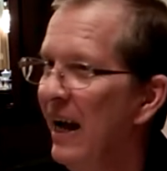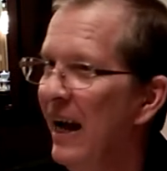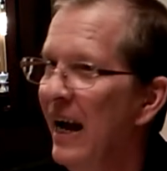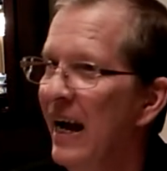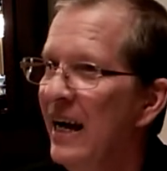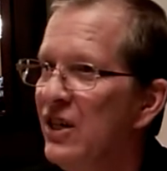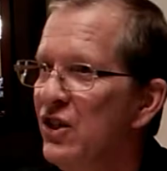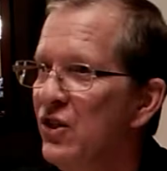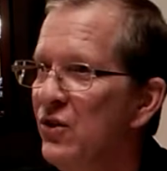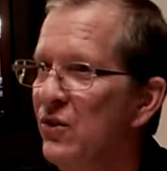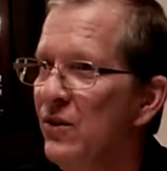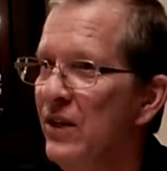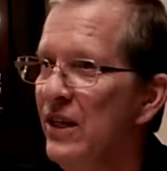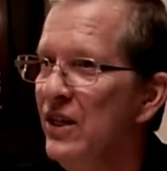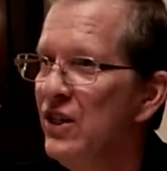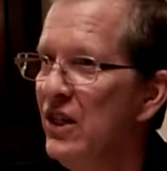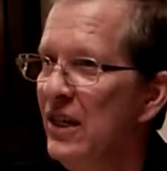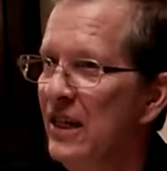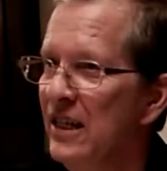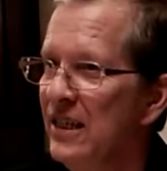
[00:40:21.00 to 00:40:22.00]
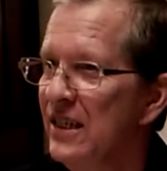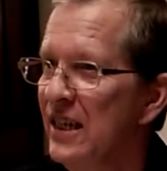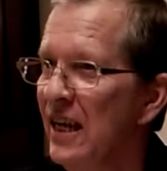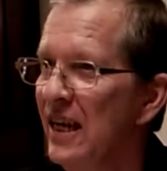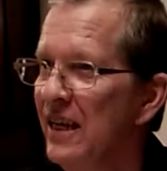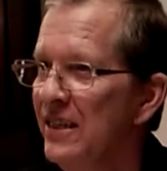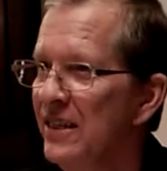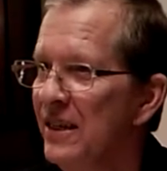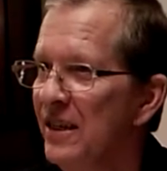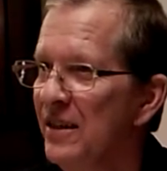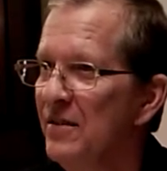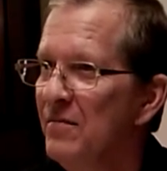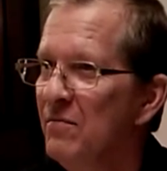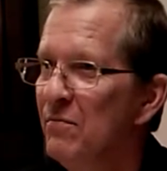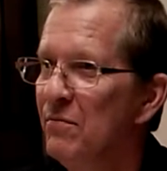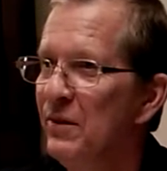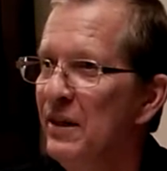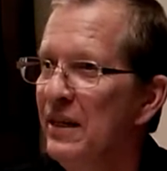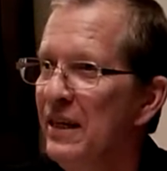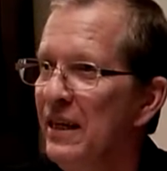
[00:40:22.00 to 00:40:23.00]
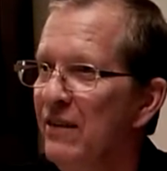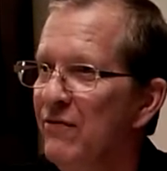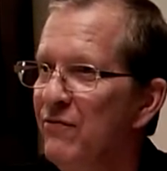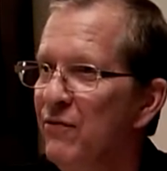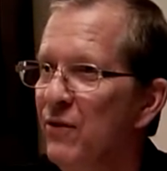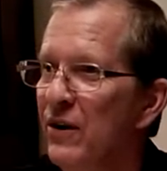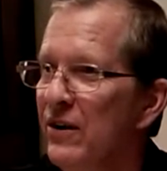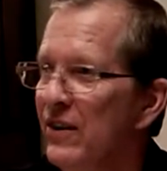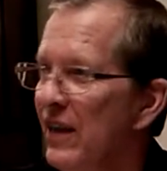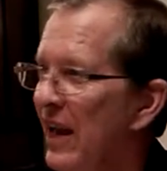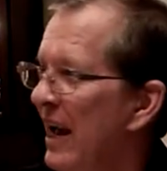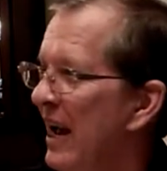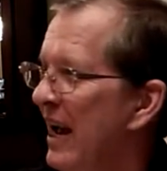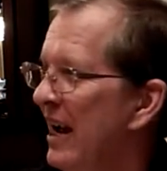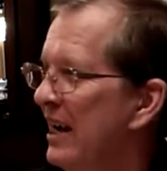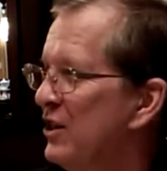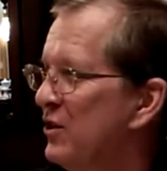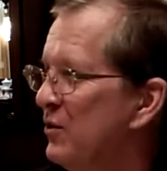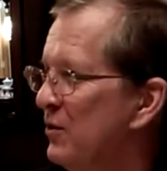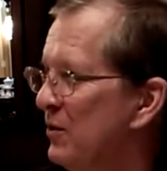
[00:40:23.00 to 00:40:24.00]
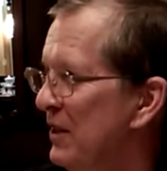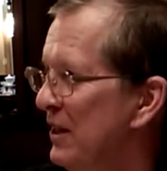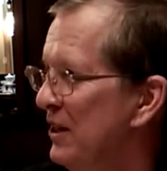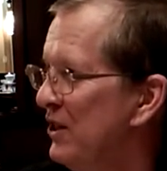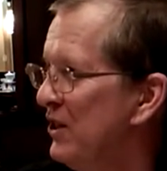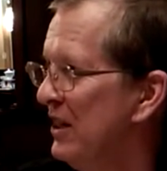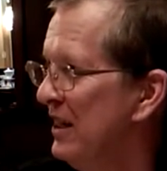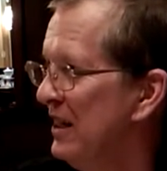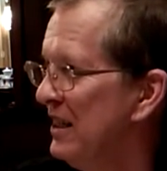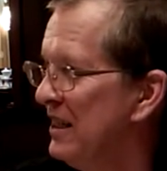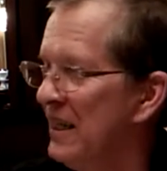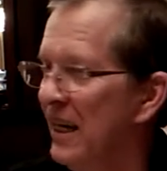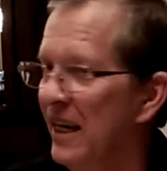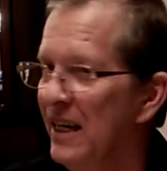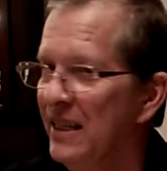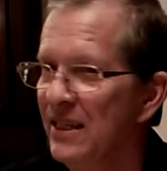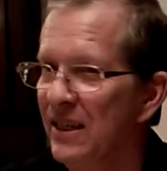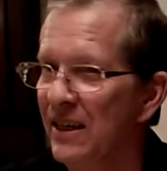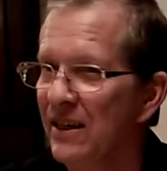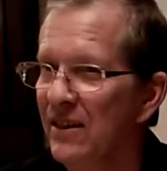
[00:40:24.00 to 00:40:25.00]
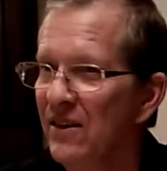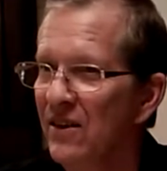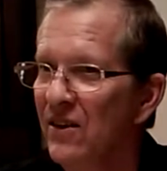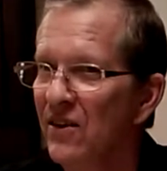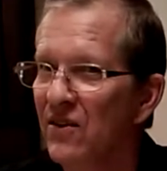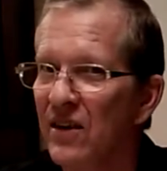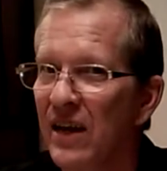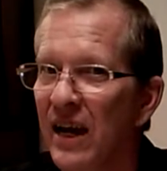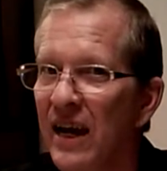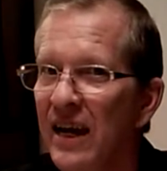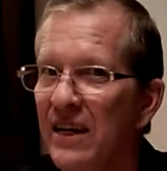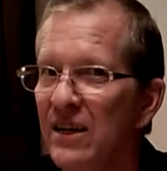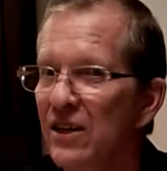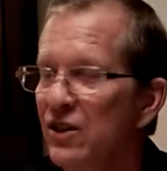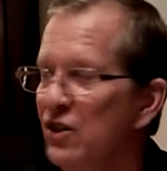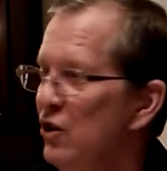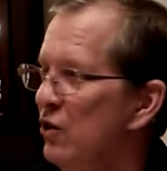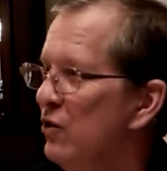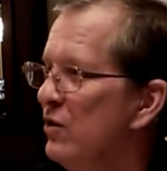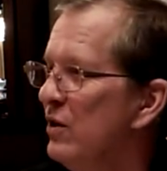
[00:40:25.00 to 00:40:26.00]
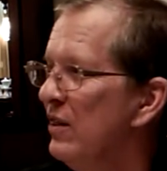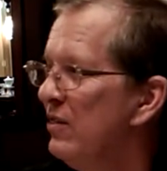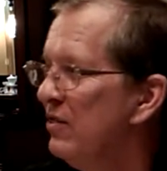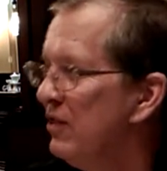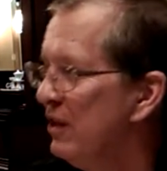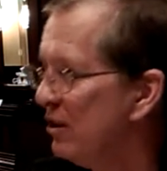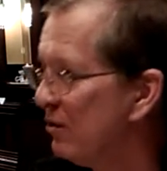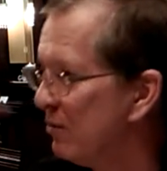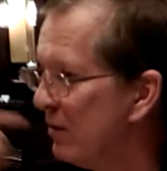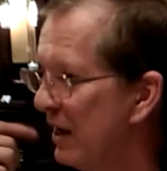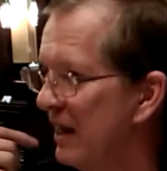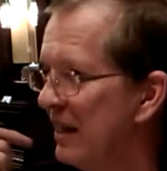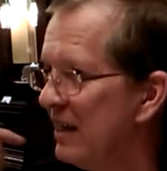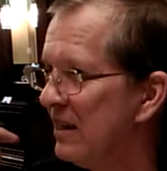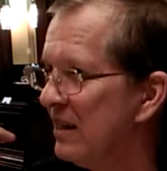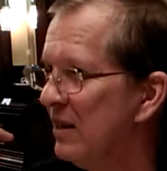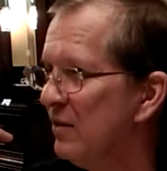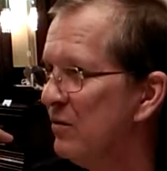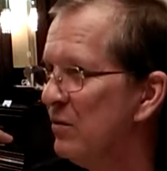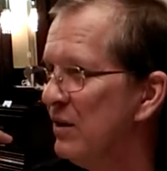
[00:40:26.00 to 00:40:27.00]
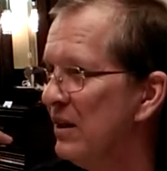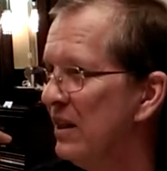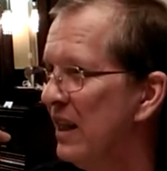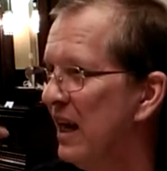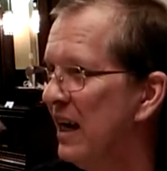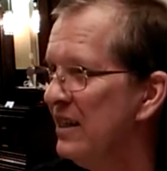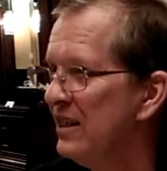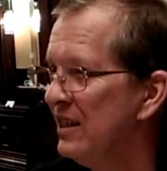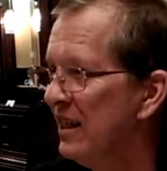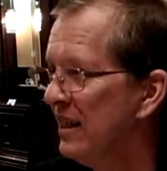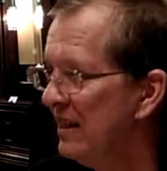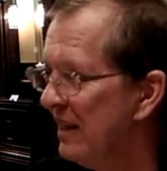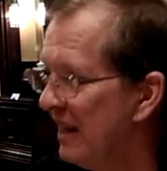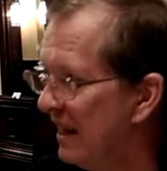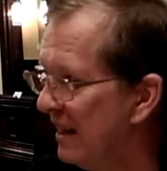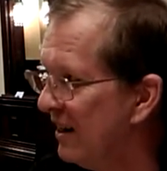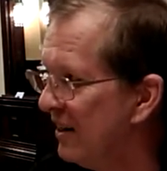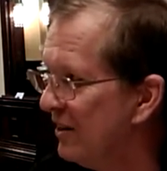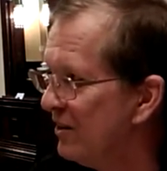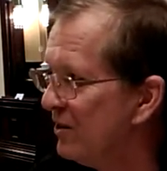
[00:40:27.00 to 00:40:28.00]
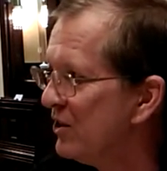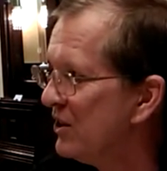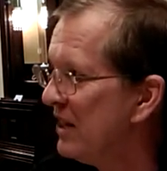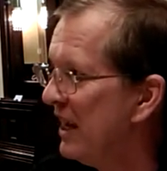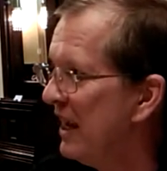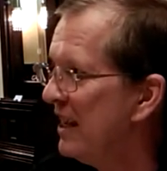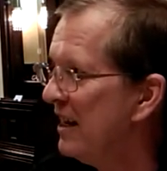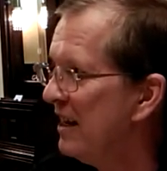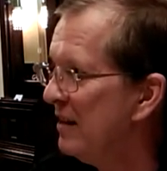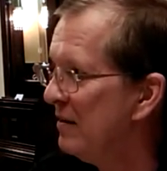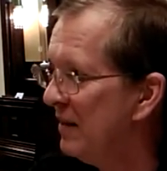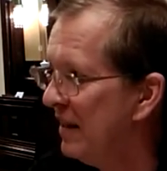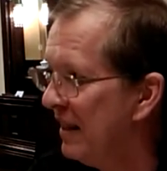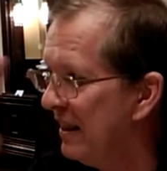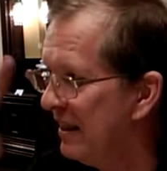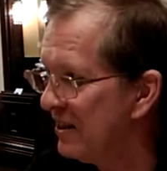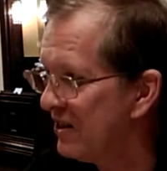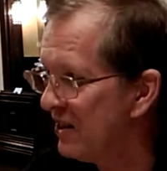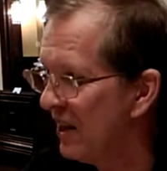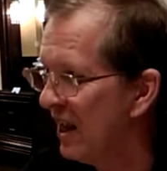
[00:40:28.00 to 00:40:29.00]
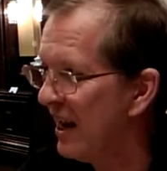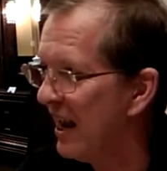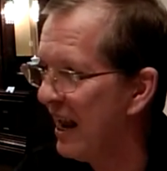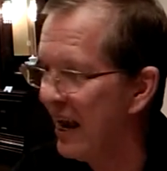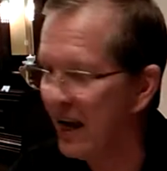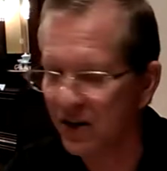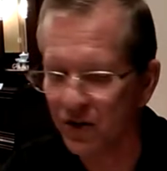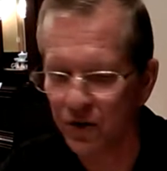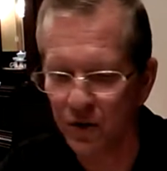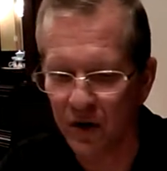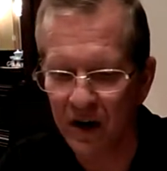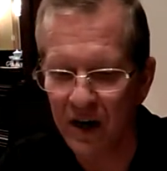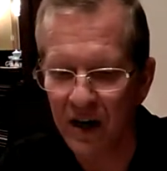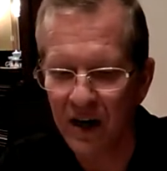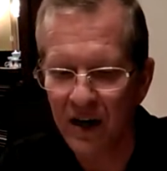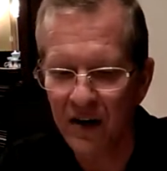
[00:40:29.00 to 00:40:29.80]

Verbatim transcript: actual ichinen sanzen, bringing forth actual ichinen sanzen, okay? Because you can theoretically realize it and understand it, and it's not actual.